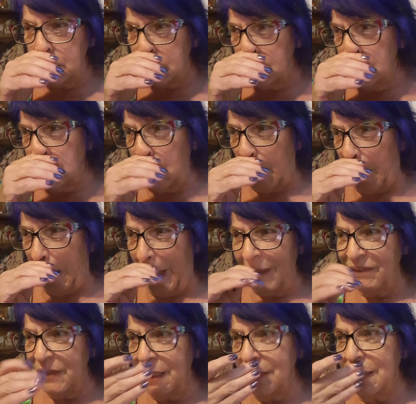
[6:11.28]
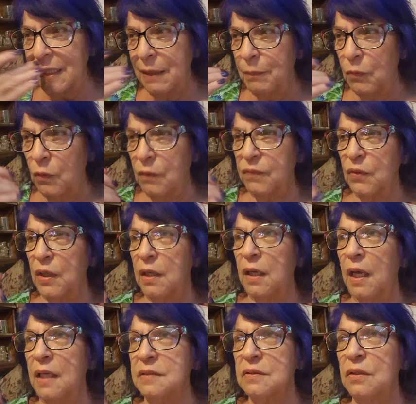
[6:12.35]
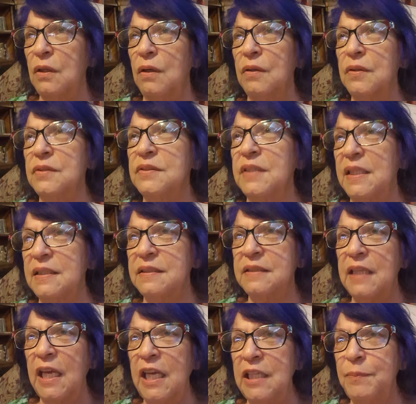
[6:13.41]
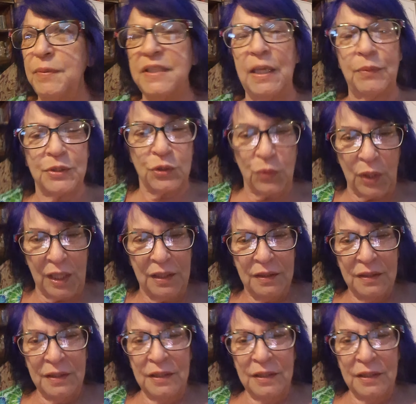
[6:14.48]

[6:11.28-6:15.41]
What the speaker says: to have them over as long as they stayed, but that was great.